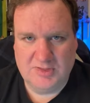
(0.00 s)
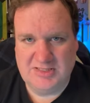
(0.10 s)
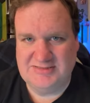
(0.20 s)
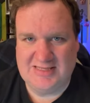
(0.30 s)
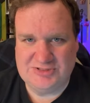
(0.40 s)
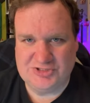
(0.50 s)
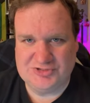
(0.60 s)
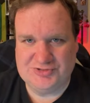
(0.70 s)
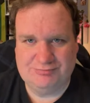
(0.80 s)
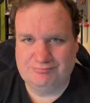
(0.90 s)
Is that
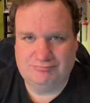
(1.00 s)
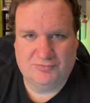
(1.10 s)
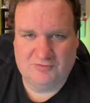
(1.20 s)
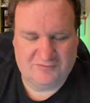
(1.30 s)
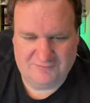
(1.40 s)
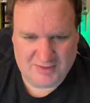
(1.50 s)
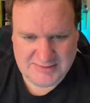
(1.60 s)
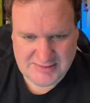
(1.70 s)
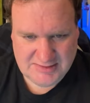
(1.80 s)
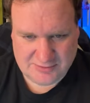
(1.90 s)
just for
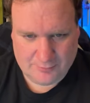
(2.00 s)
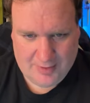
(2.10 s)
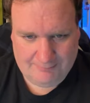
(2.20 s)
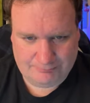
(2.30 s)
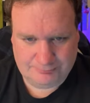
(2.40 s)
funsies or what?